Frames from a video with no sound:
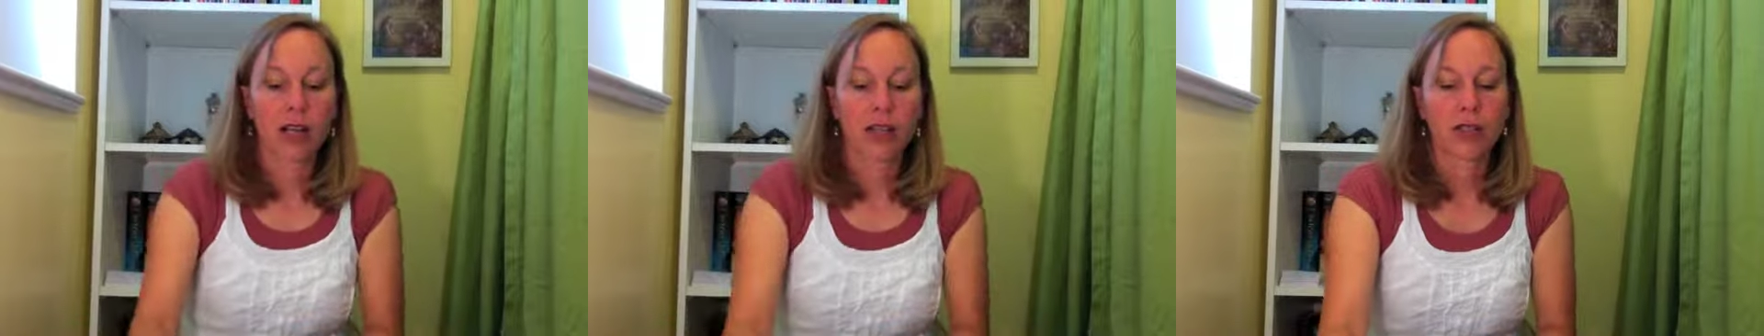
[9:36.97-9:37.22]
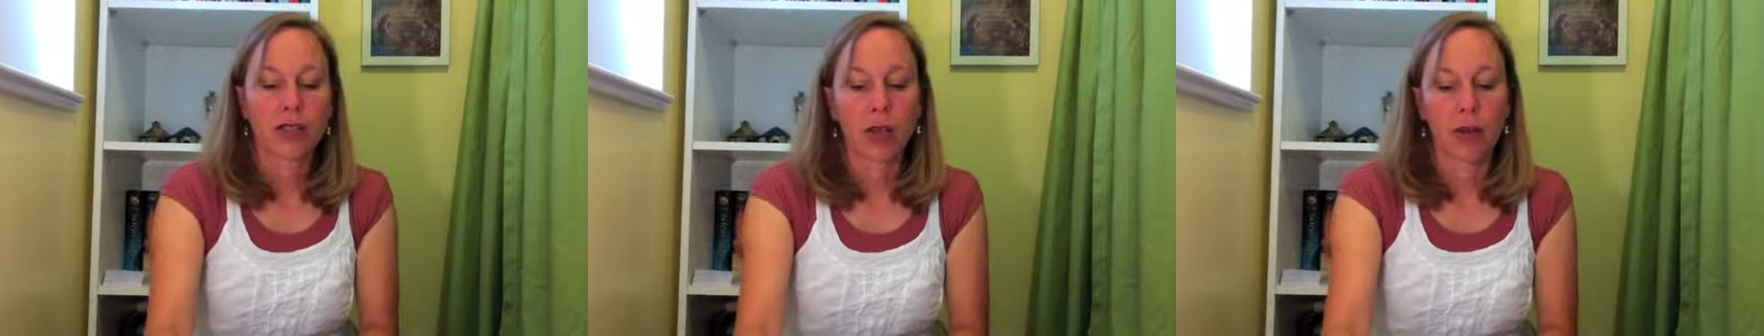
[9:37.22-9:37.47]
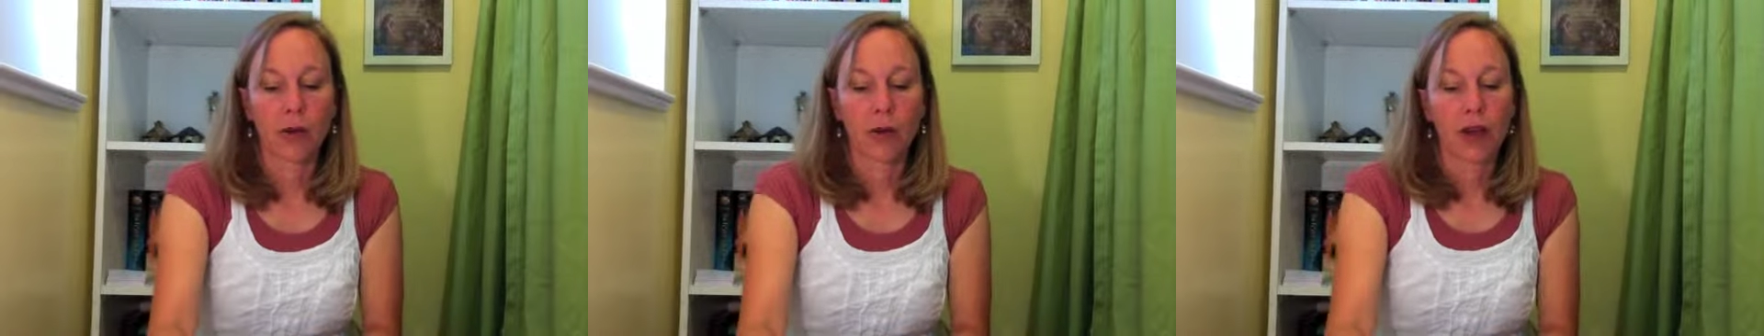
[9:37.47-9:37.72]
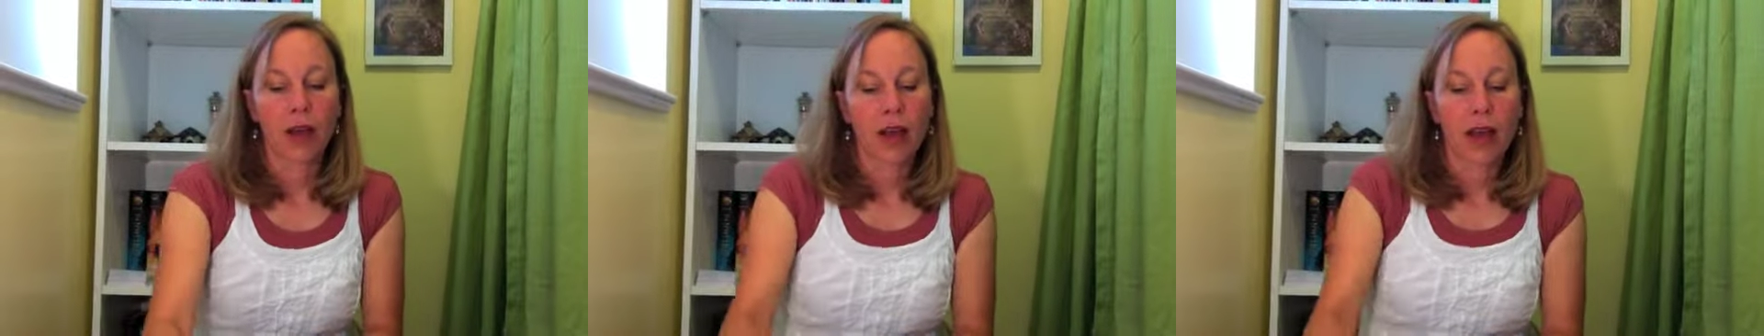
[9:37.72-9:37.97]

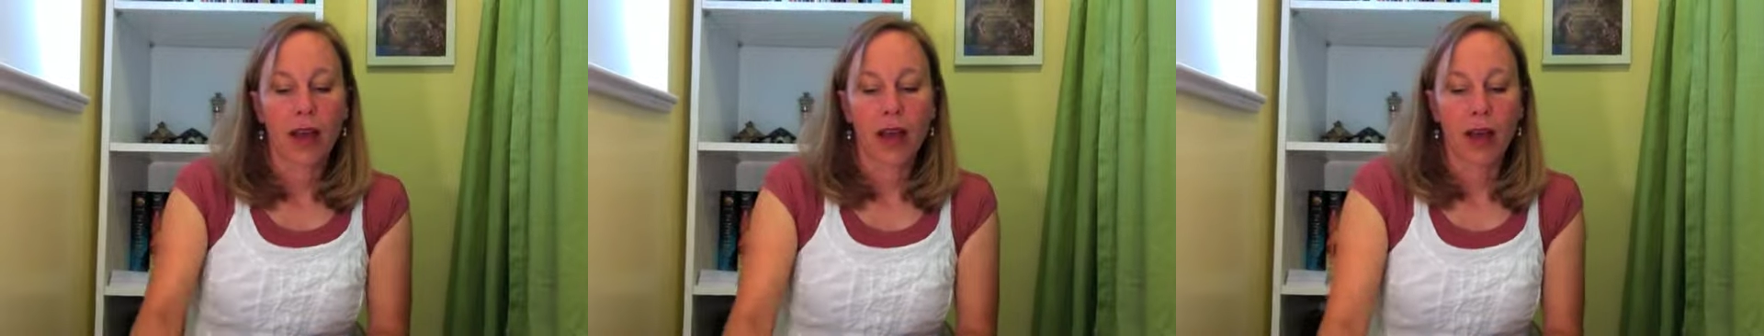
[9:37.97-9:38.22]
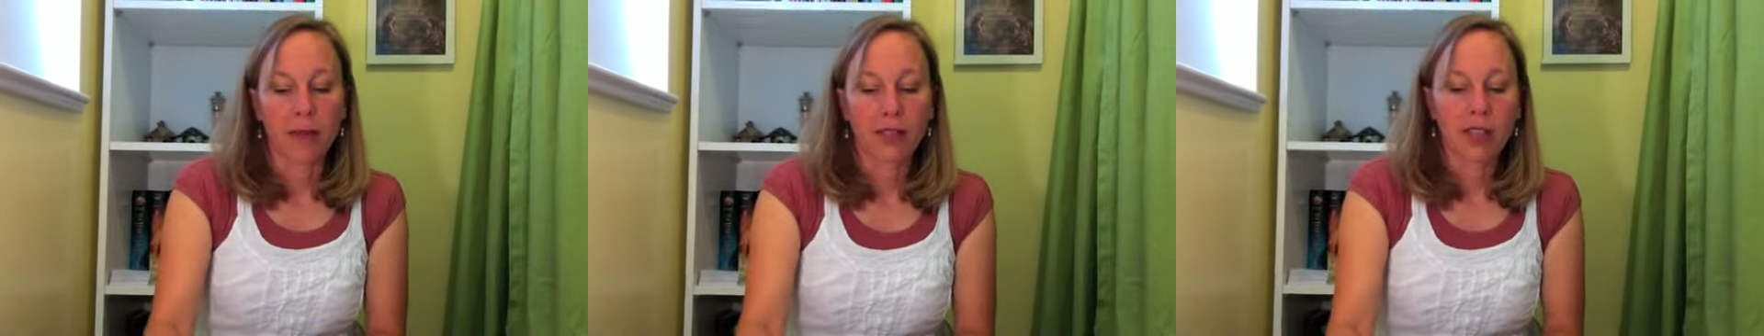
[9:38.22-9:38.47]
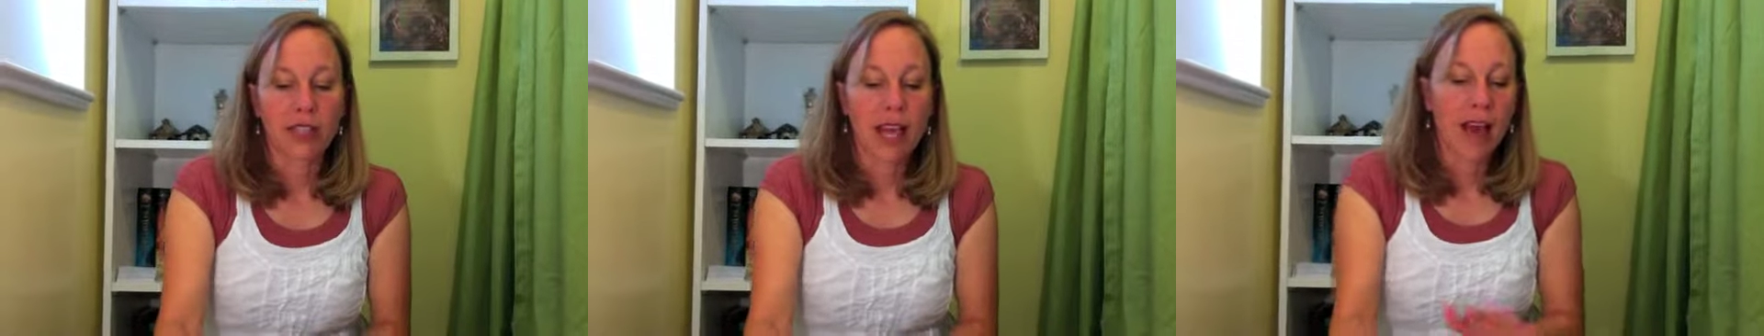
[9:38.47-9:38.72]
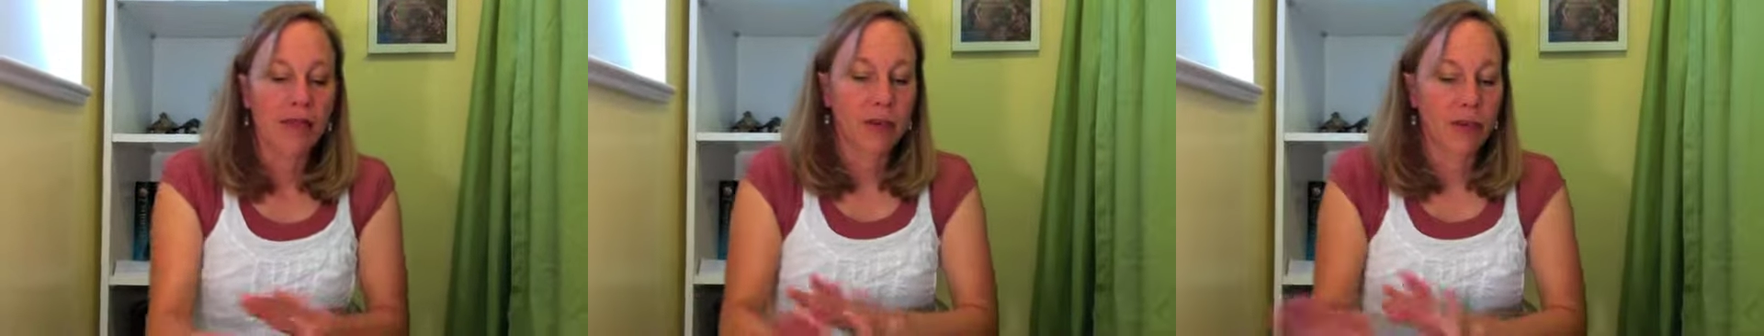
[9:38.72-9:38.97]
So just
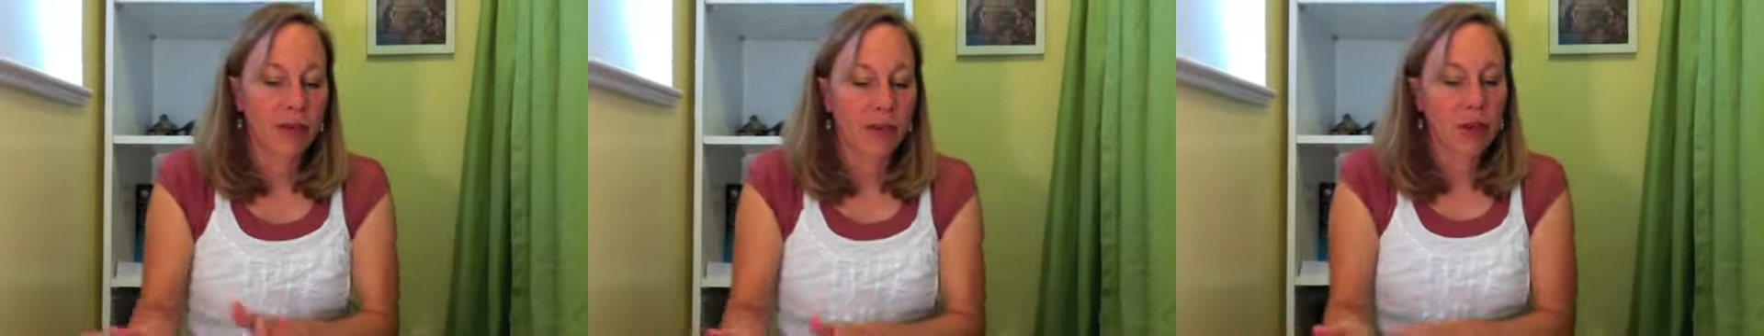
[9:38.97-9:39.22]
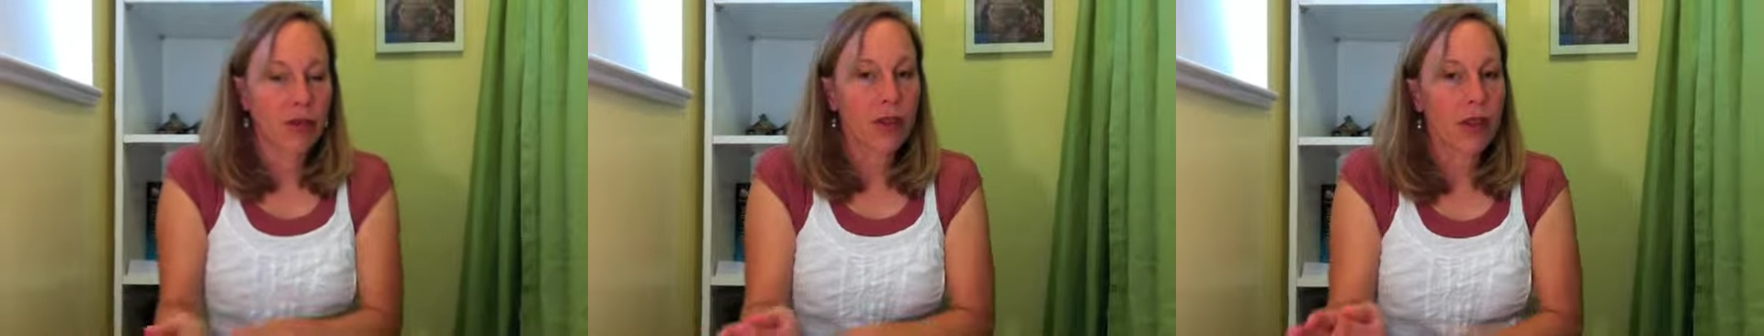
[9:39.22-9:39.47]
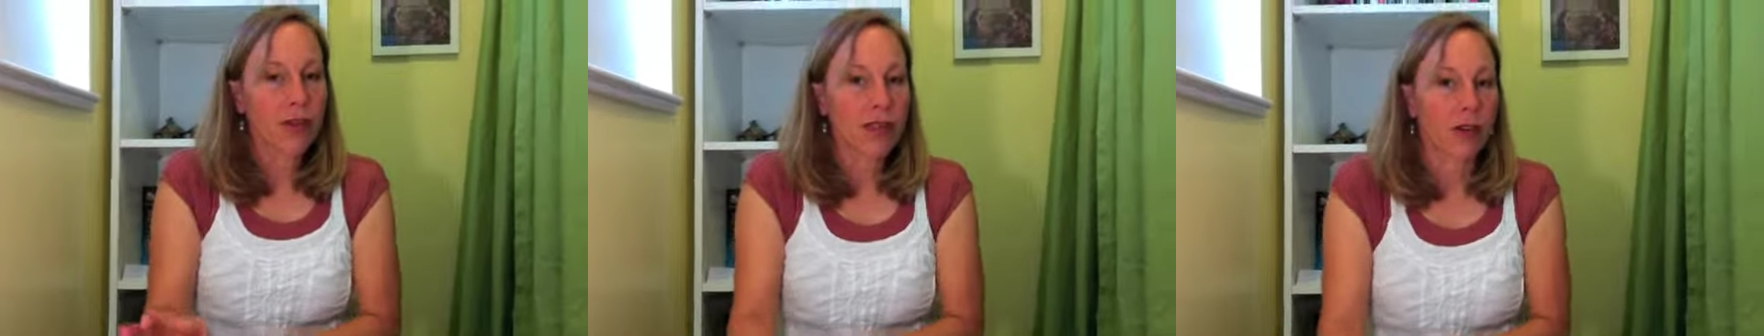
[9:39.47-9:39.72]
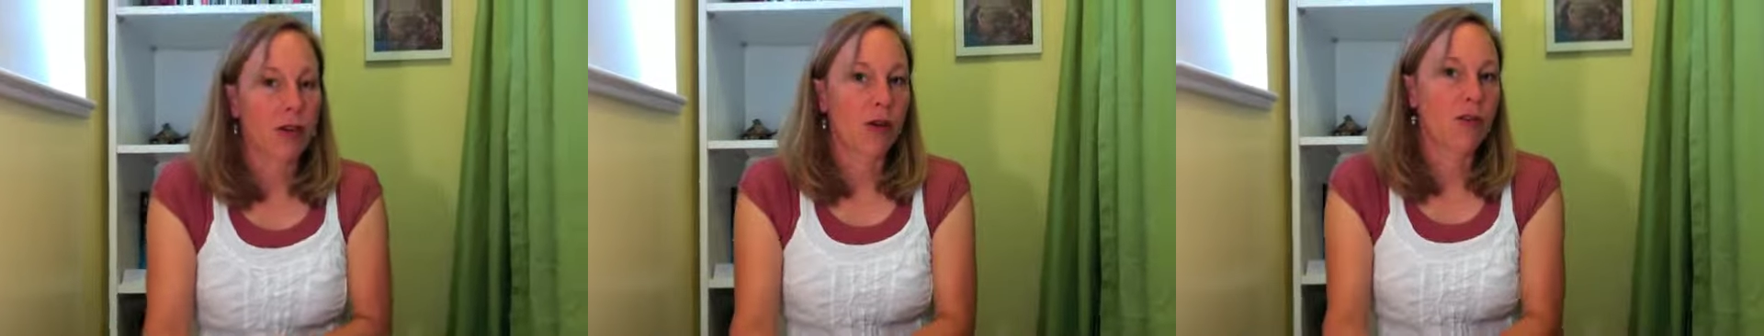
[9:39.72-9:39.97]
have them review those
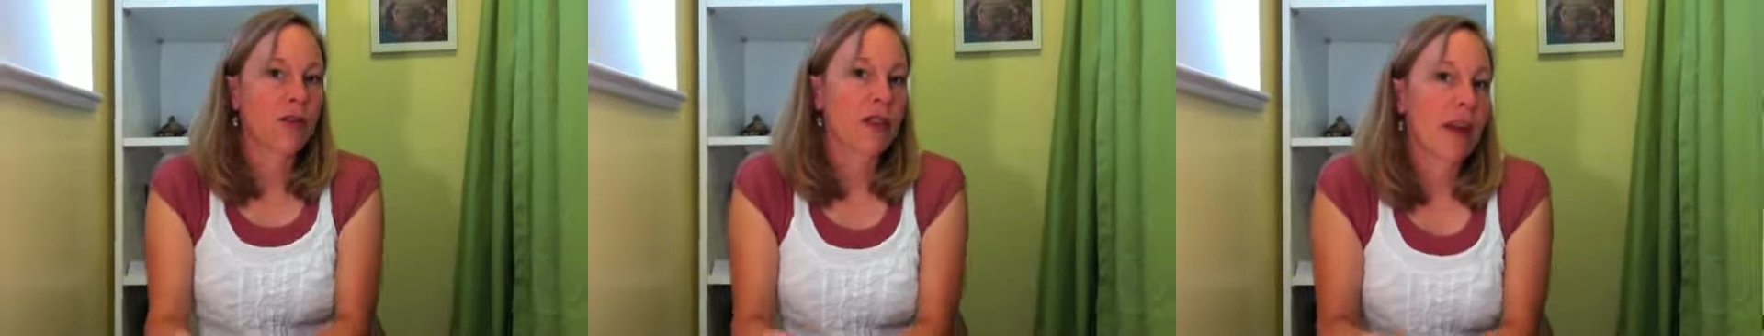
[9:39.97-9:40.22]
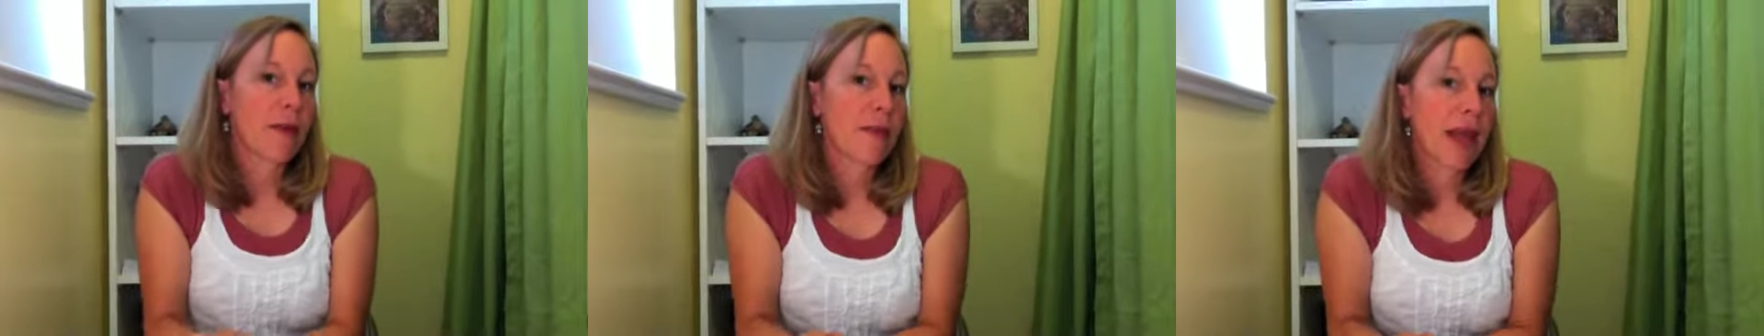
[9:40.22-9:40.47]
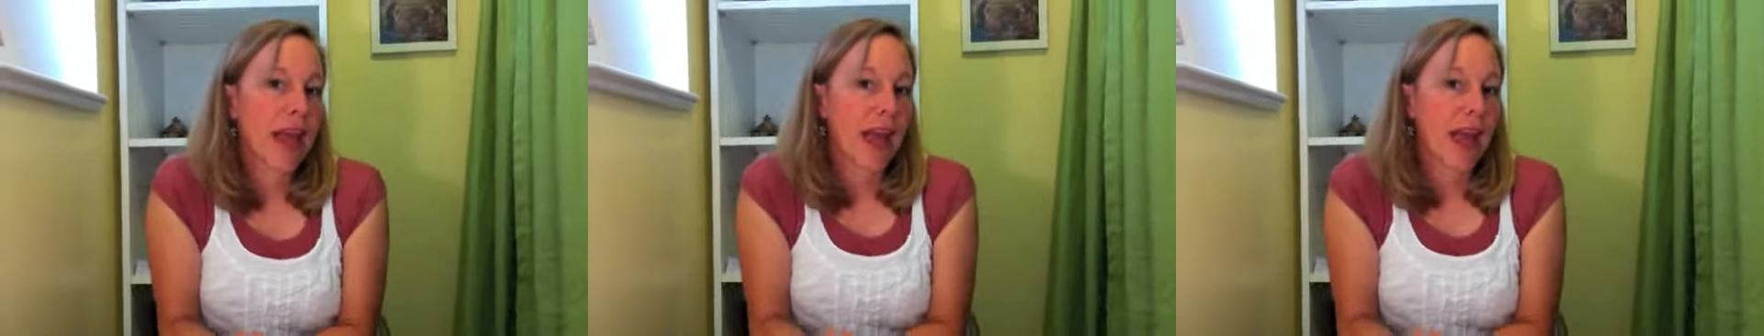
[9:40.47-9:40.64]
and go over them,